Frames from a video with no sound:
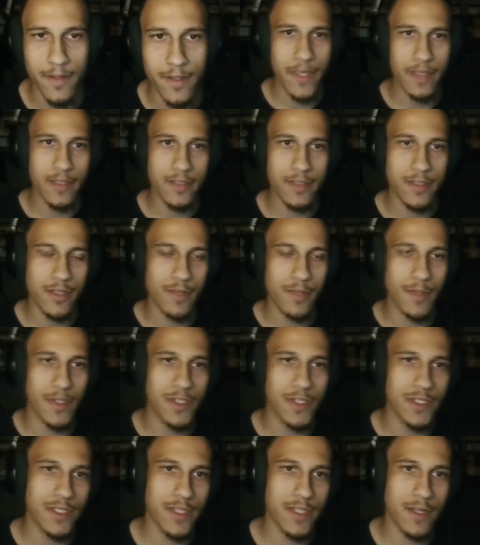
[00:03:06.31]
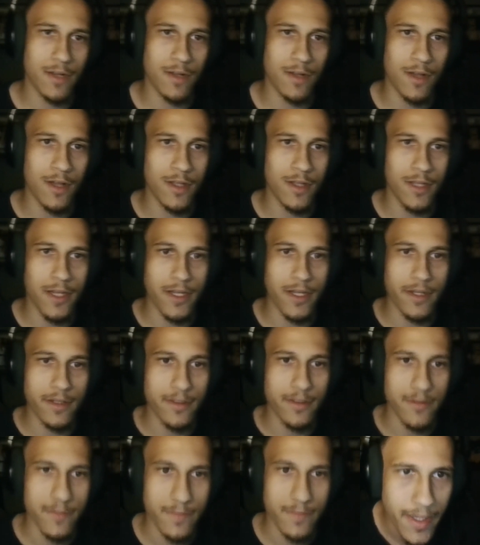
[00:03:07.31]
Thank you so much, Skittle
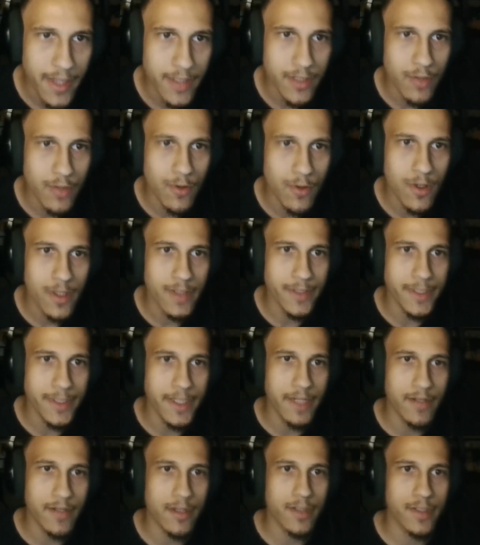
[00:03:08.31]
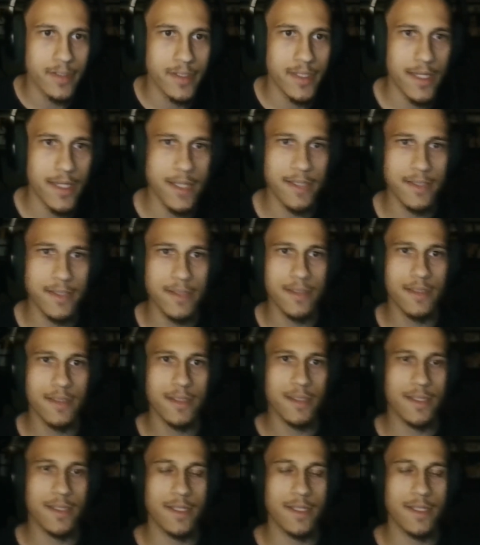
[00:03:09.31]
Online. Pandora Zero says